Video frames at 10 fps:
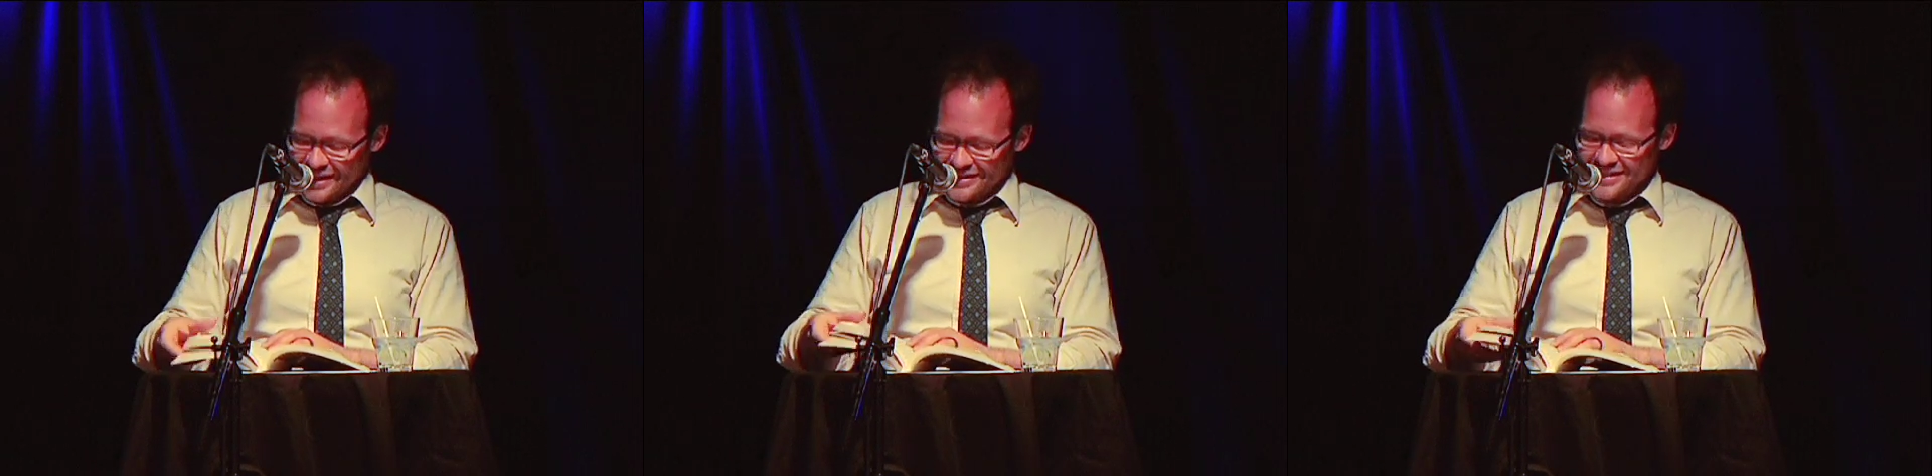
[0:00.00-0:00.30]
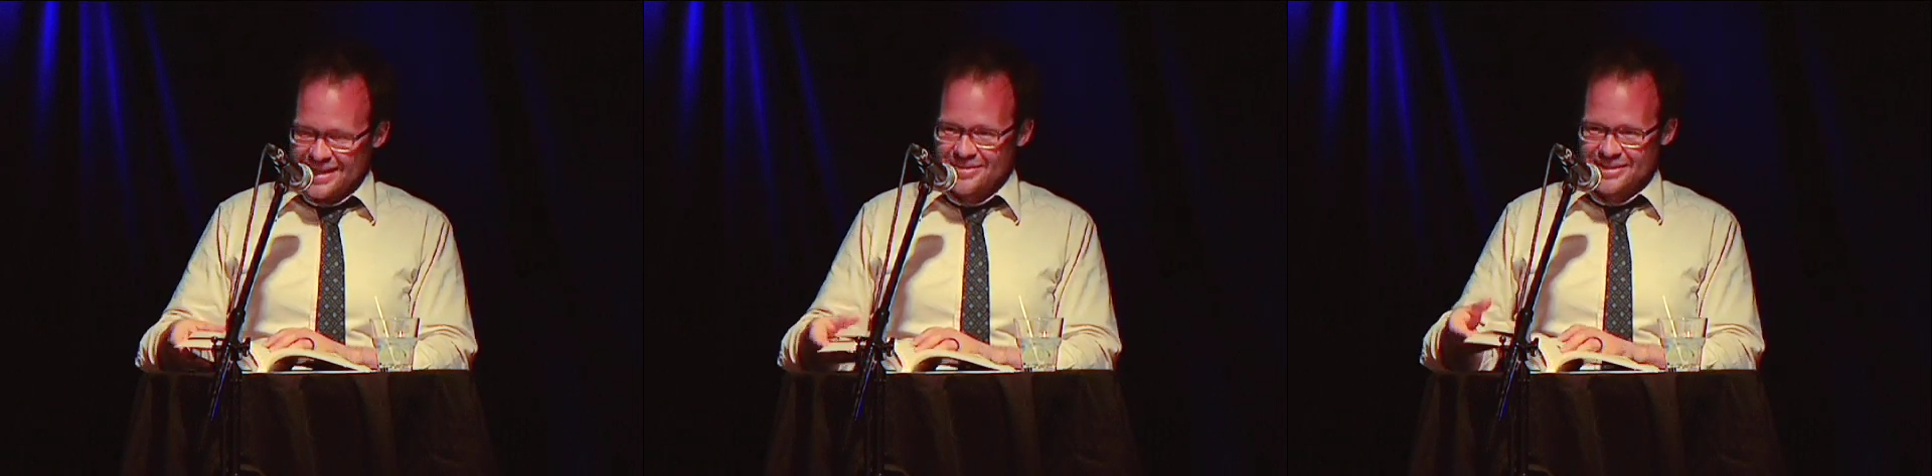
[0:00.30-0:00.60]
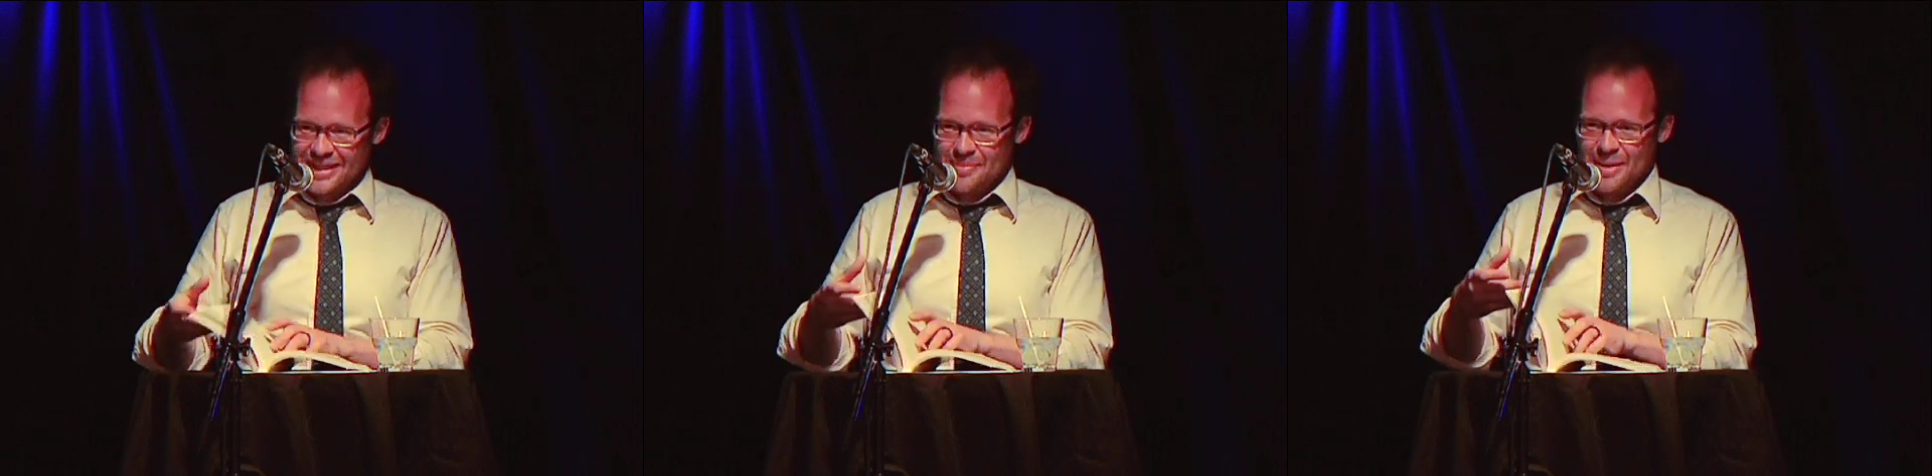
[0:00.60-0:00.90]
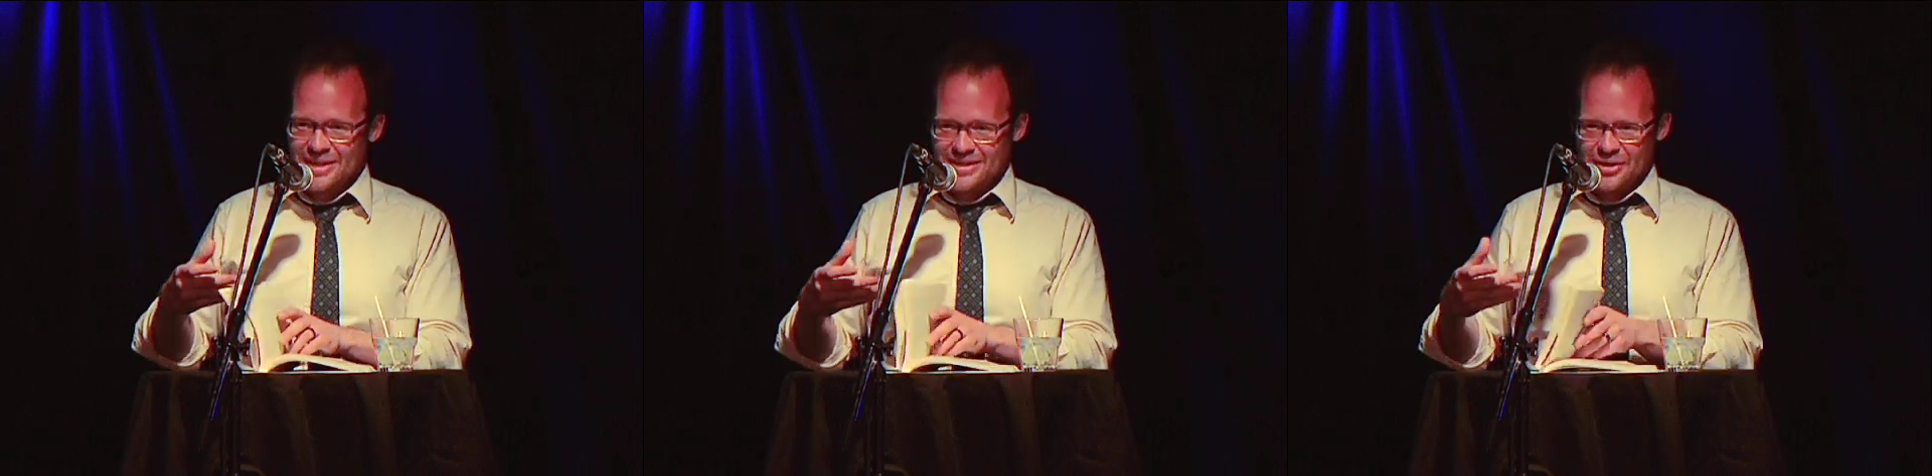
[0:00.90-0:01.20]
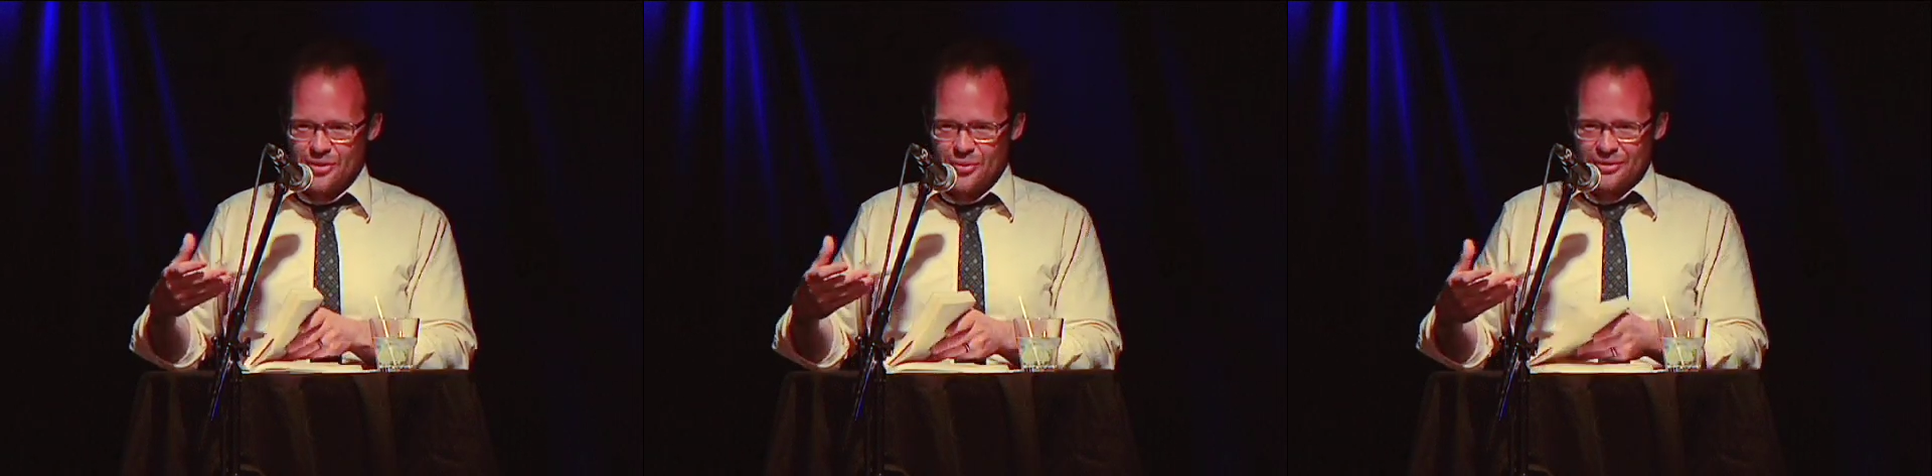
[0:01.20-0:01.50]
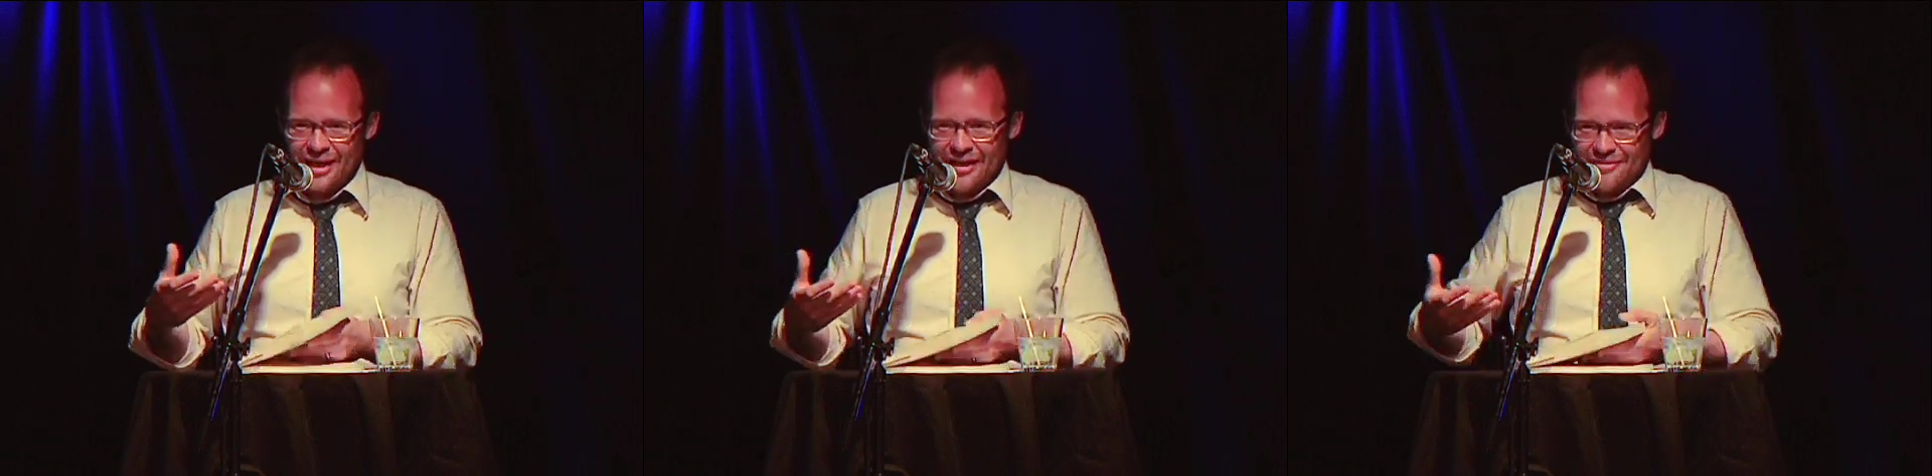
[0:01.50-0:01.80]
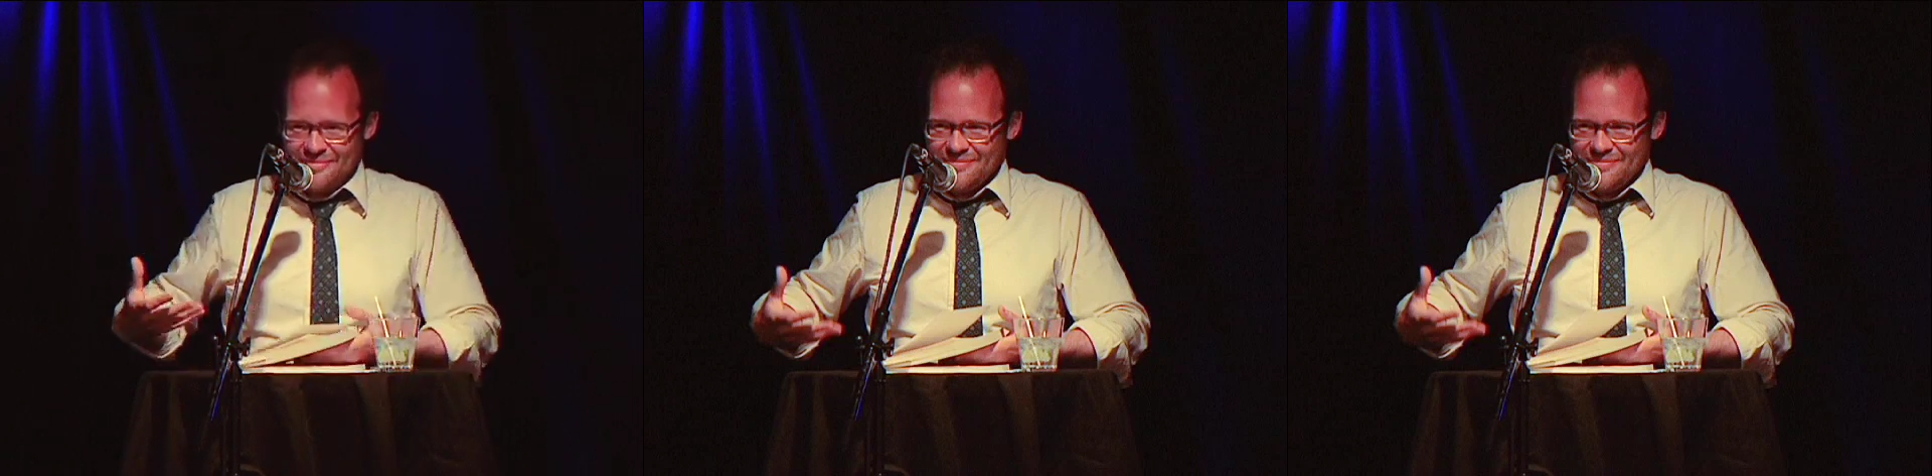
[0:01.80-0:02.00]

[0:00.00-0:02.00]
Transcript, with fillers: It just sounds like a bunch of old like